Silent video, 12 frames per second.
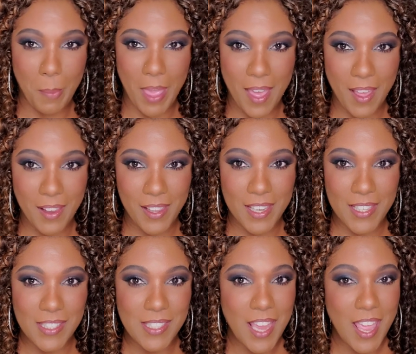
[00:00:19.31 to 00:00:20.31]

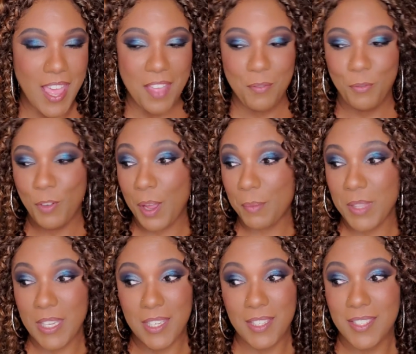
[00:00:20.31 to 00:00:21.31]
palettes from
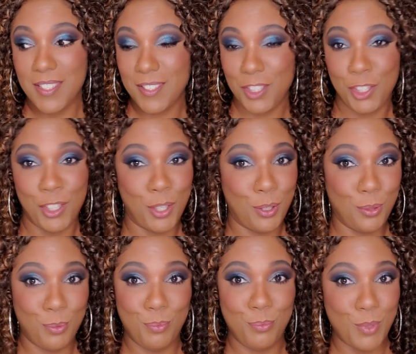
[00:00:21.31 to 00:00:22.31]
these, you know,